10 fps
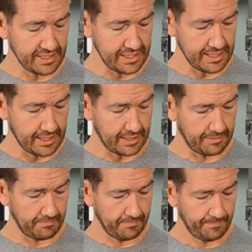to the
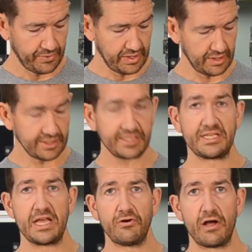
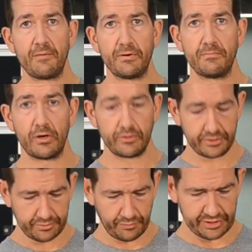standard output
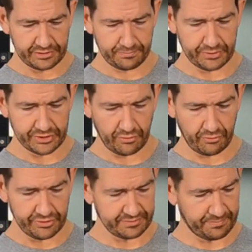modes, we just push and
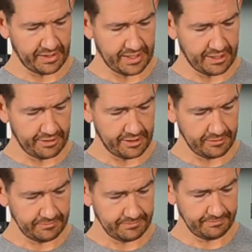hold this button down
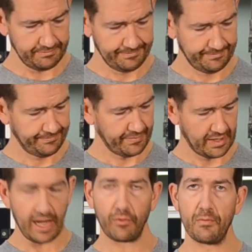here,
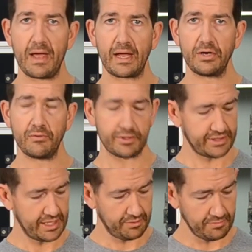and now we're back into our
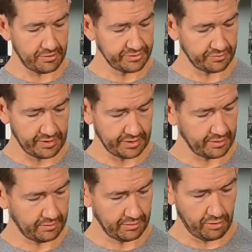standard modes, and we can
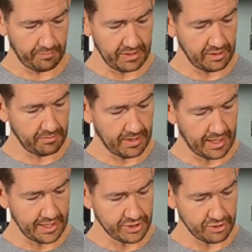low, medium,
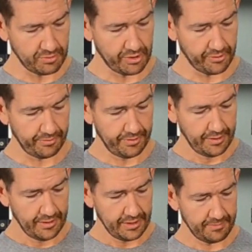high, turbo,
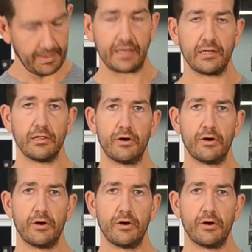and back to